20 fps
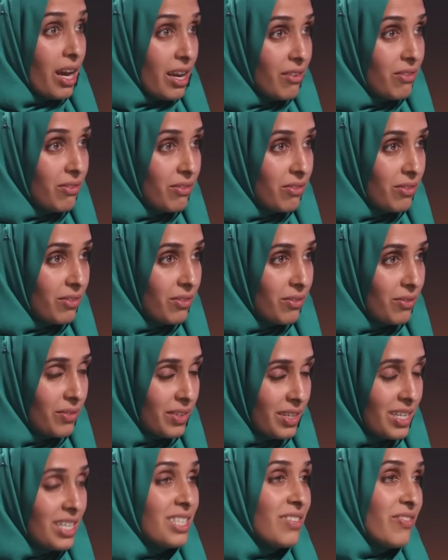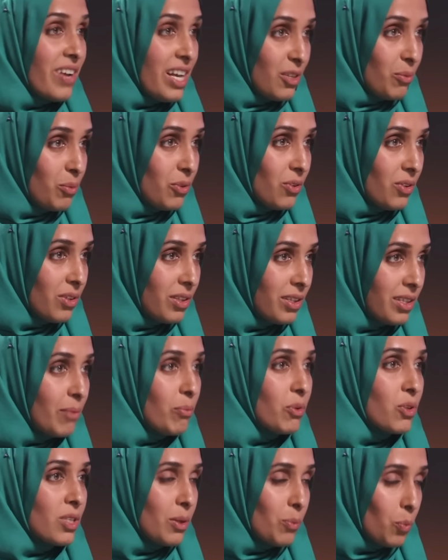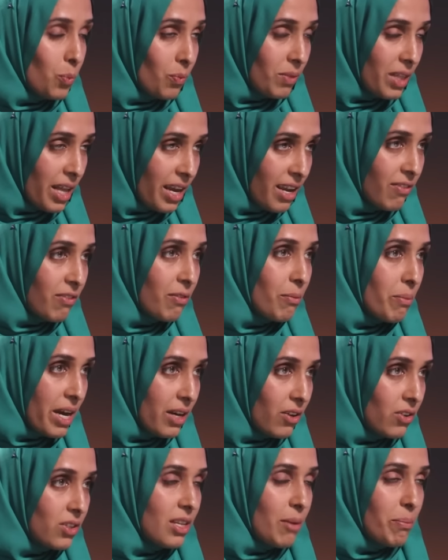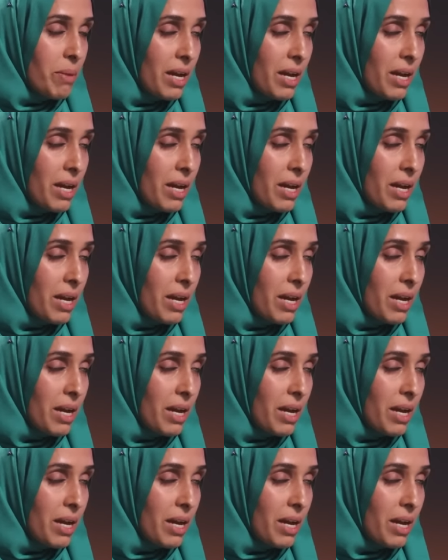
life is valuable, that Muslim life matters,